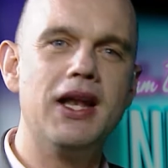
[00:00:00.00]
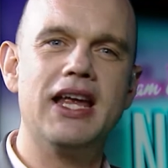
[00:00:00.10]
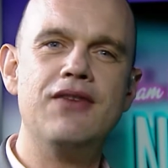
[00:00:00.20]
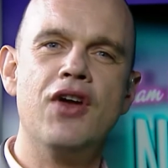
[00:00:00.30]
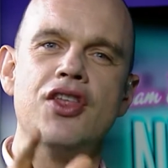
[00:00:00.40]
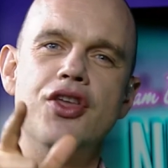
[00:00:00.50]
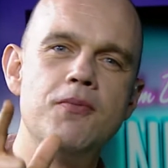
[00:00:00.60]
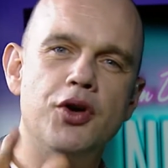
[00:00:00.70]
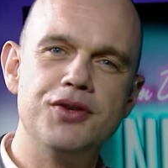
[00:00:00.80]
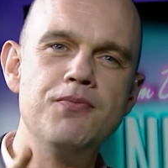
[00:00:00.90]
believe that
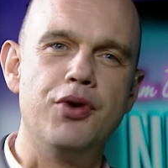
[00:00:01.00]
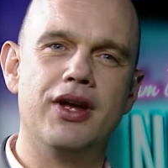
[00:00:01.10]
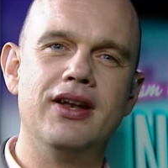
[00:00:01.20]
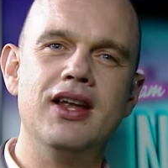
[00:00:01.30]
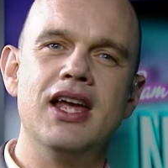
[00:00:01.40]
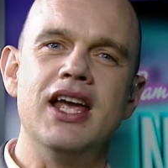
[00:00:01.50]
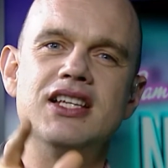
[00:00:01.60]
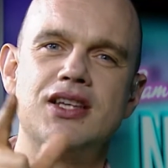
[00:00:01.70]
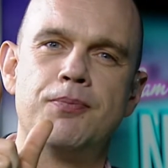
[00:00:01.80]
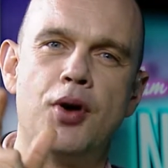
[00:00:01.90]
modern Britain
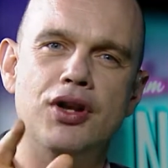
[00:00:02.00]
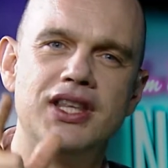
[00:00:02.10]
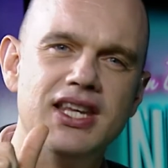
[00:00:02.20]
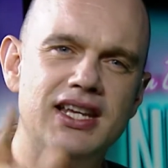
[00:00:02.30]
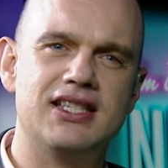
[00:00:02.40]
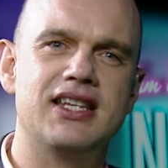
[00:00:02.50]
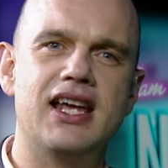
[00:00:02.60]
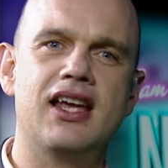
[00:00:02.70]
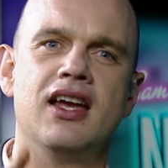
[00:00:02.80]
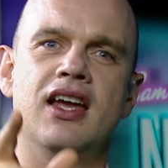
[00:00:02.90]
is a
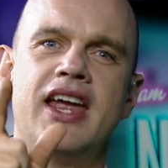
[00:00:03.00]
polytheistic,